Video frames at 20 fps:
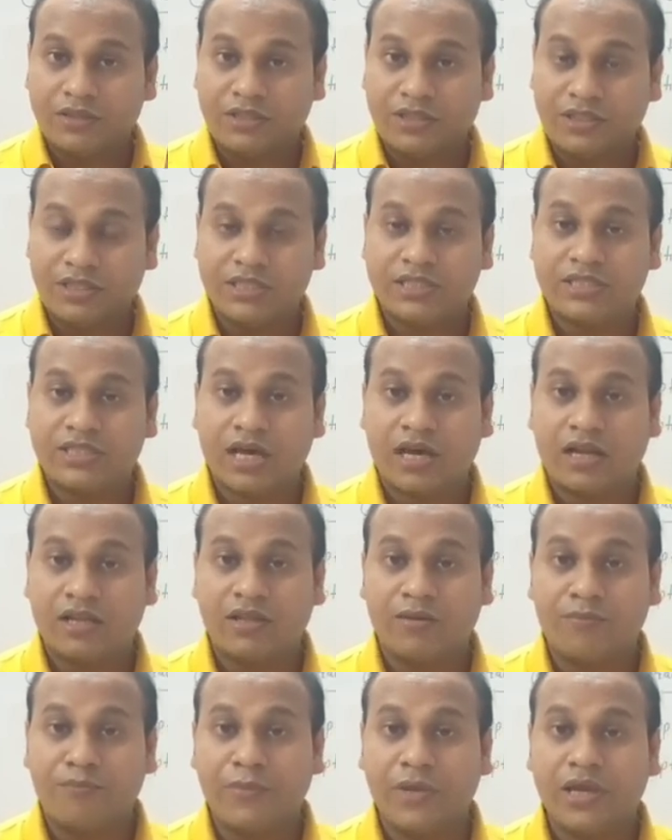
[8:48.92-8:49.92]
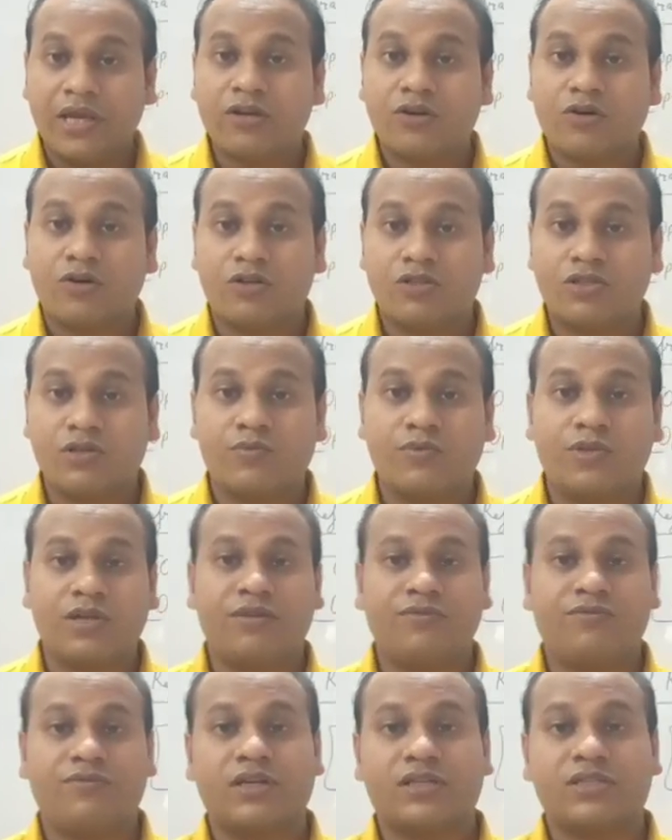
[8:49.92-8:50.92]
these are the main cause of the
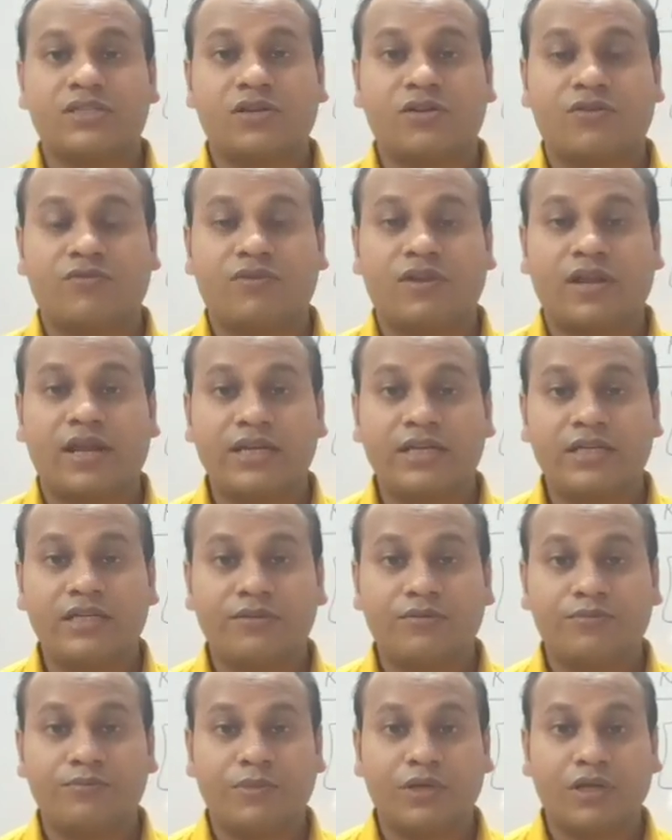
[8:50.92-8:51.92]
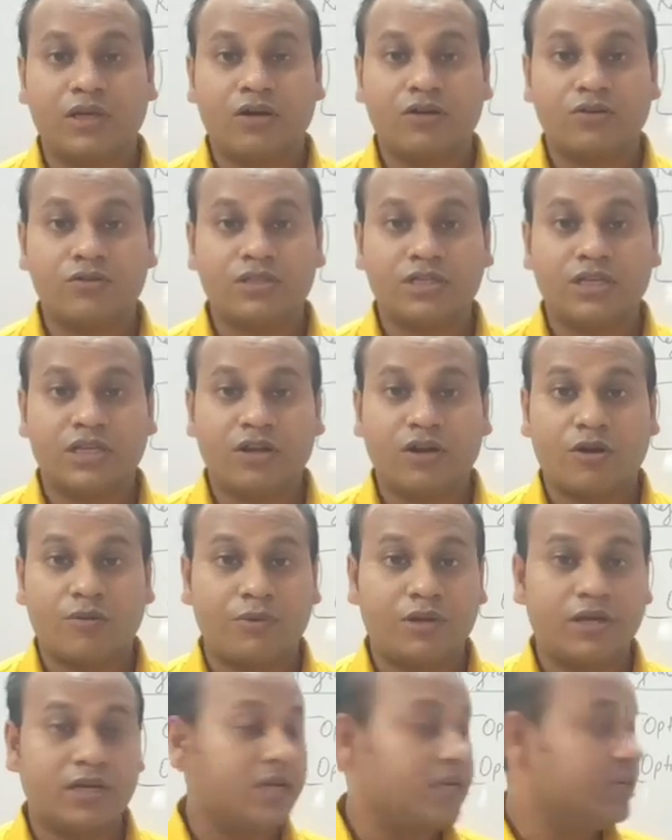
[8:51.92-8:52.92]
refraction of light, because in
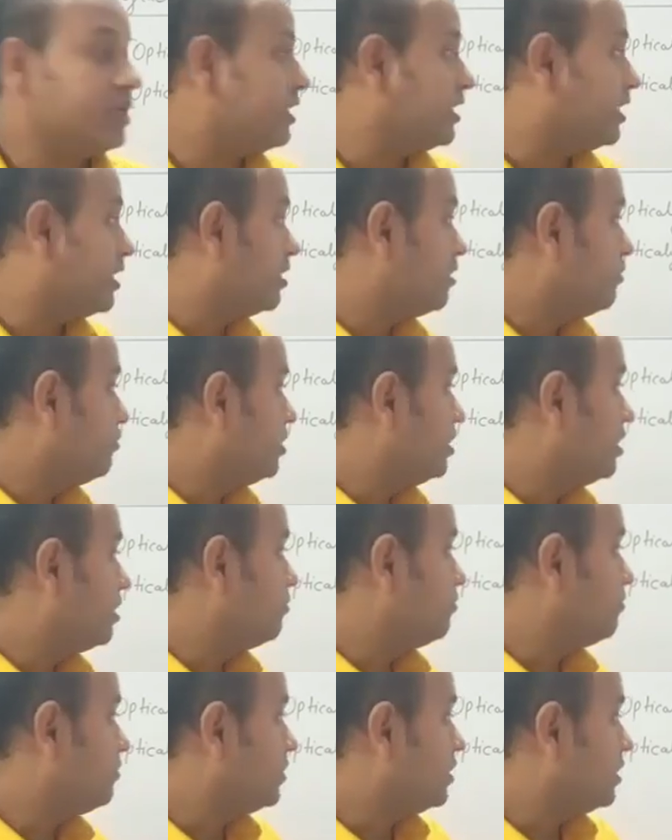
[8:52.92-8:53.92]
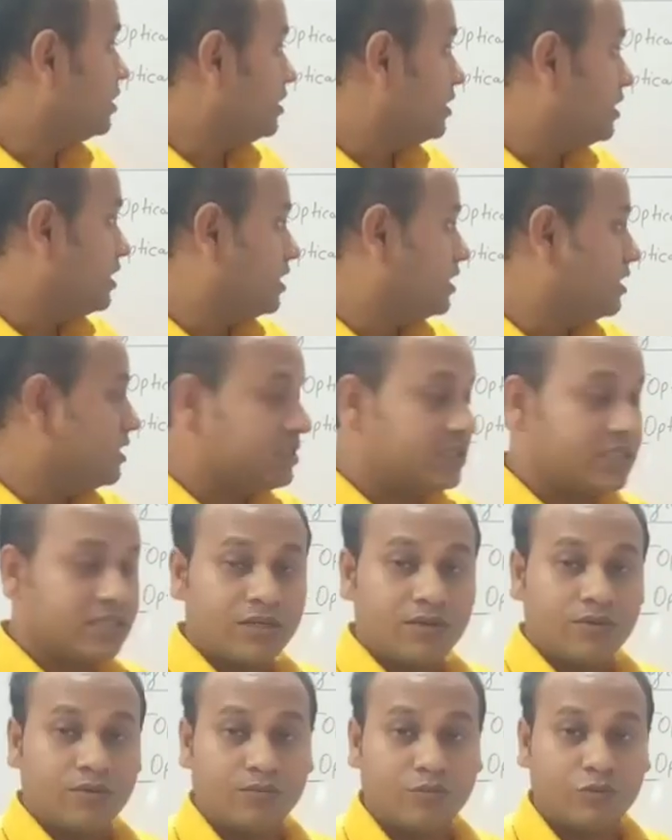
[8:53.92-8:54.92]
optically rarer medium there is
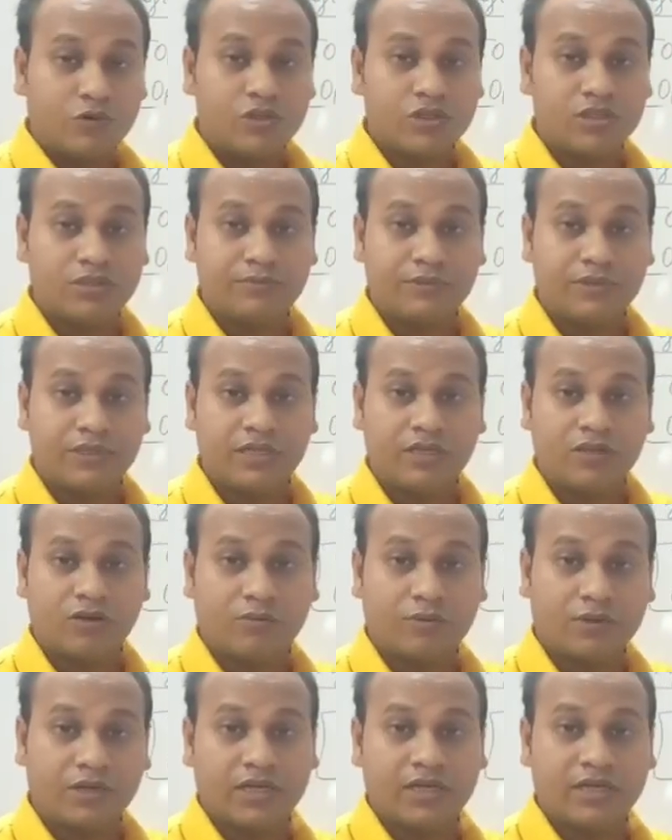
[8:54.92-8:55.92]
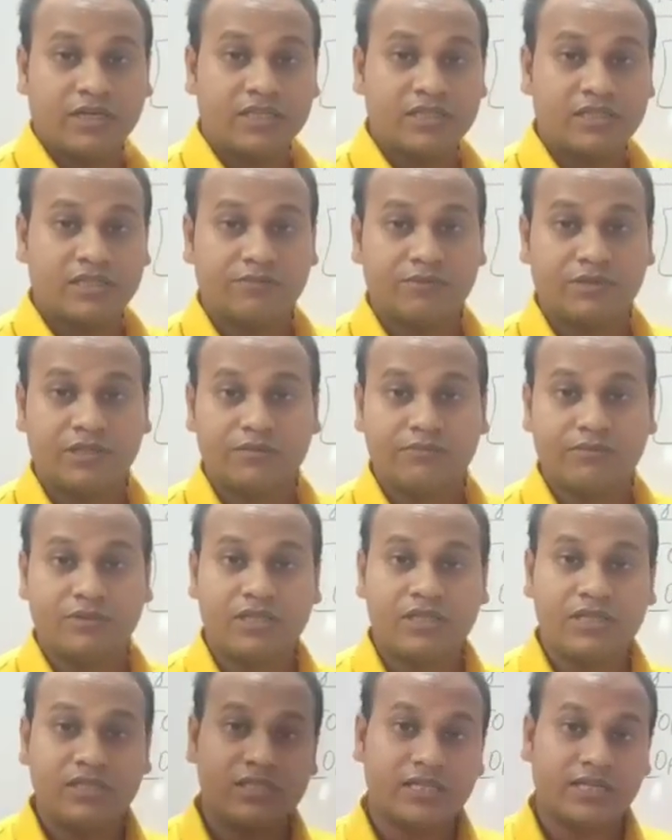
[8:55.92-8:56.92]
more speed, in optically denser medium
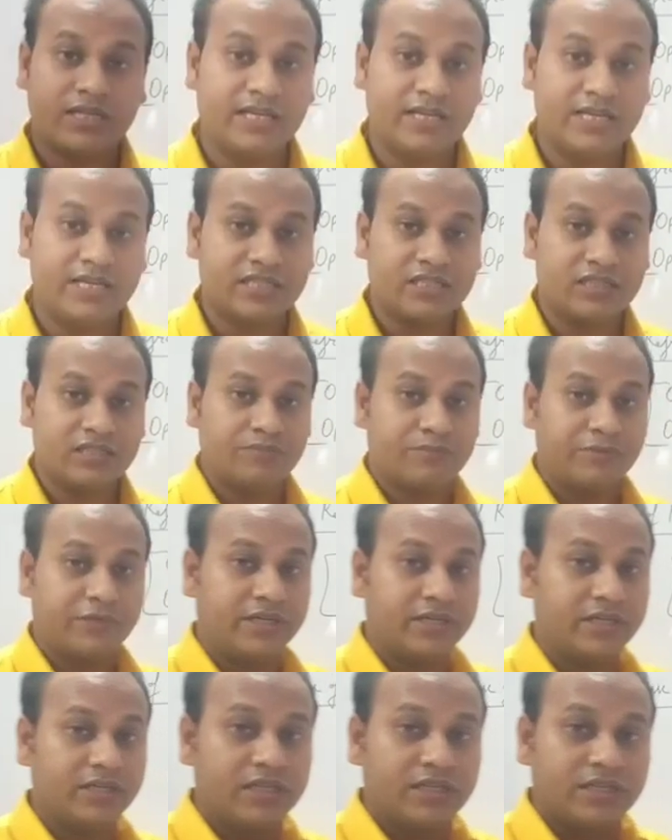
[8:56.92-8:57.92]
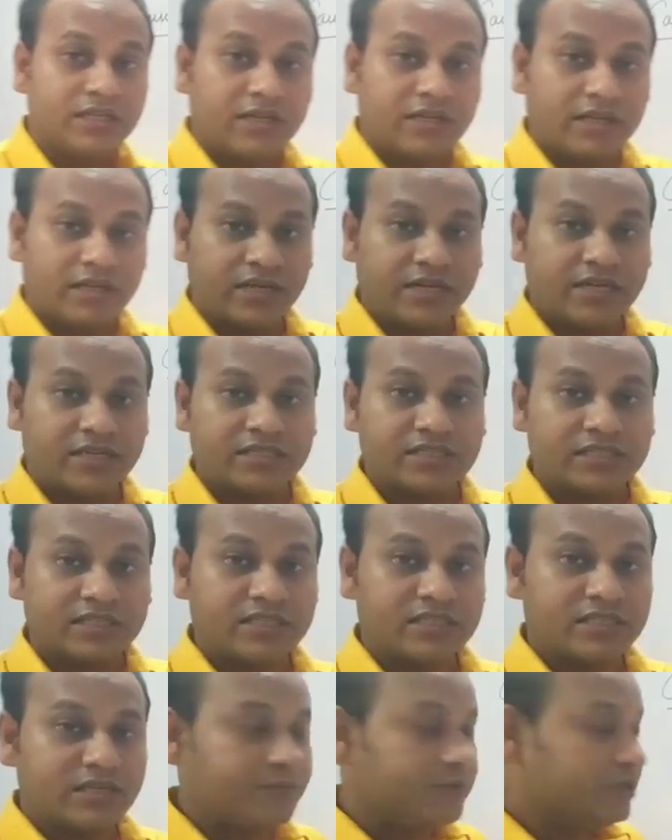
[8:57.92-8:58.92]
there is less speed. Let us
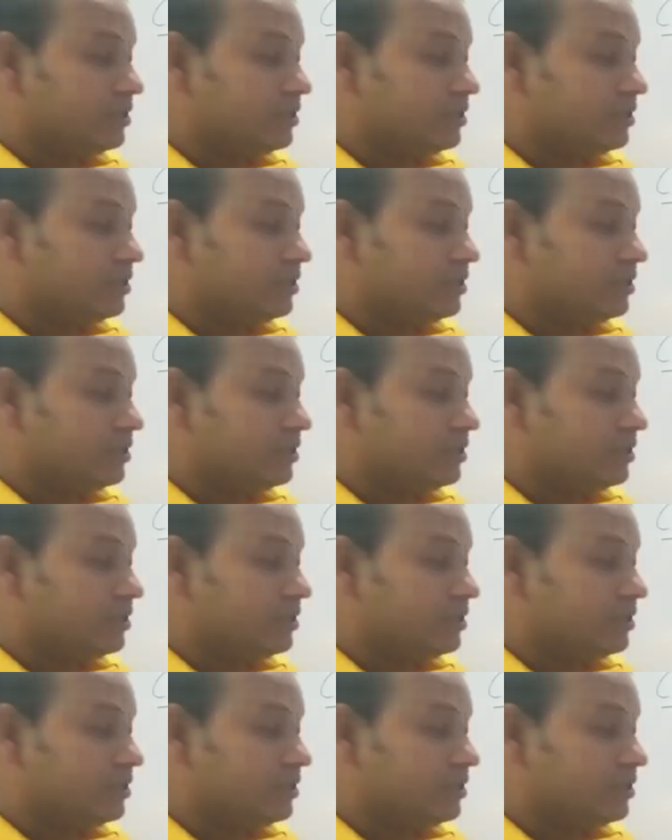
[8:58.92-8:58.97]
see some